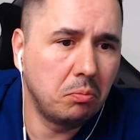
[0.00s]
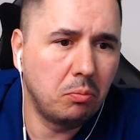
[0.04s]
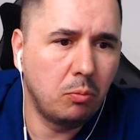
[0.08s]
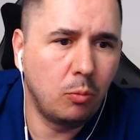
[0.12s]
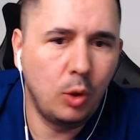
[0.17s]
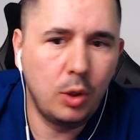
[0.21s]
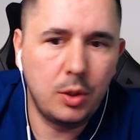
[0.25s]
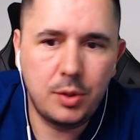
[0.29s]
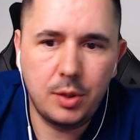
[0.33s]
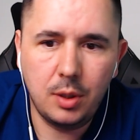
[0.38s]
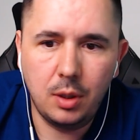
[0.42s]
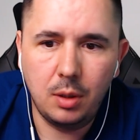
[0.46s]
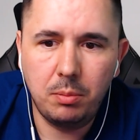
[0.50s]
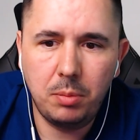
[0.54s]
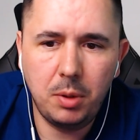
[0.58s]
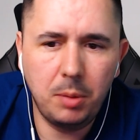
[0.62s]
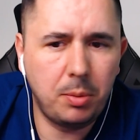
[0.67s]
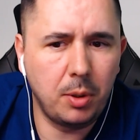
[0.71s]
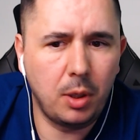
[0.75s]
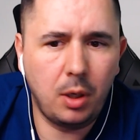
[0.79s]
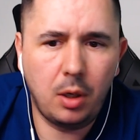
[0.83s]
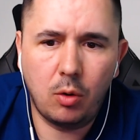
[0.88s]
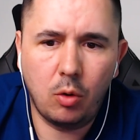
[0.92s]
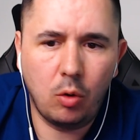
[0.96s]
We'll see.
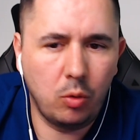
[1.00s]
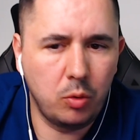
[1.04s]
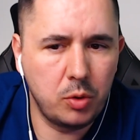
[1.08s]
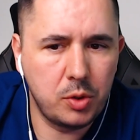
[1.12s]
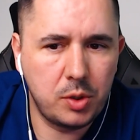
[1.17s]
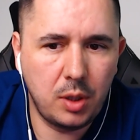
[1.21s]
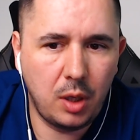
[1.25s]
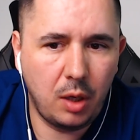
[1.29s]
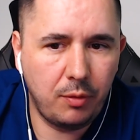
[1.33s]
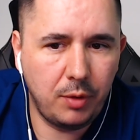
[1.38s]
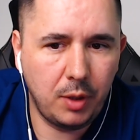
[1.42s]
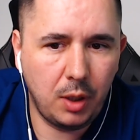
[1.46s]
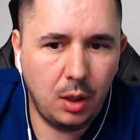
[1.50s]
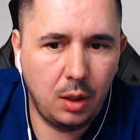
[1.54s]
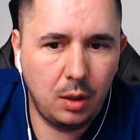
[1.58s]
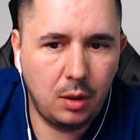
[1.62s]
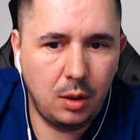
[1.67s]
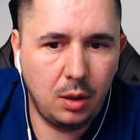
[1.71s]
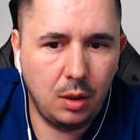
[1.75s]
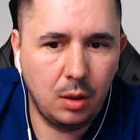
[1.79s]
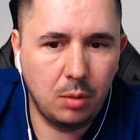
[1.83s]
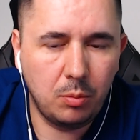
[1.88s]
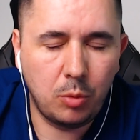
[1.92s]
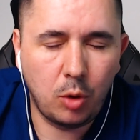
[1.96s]
People are always
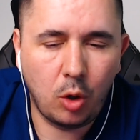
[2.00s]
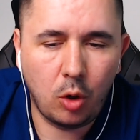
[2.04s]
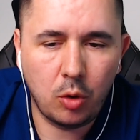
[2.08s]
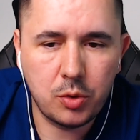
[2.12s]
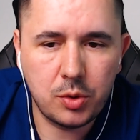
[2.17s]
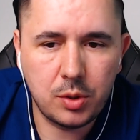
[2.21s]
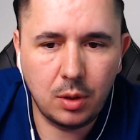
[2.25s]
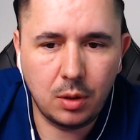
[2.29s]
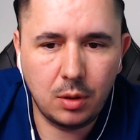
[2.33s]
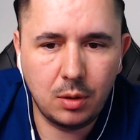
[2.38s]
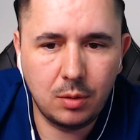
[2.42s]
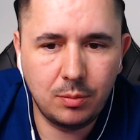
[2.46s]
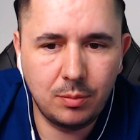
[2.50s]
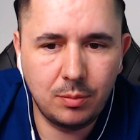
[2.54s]
navigating and browsing.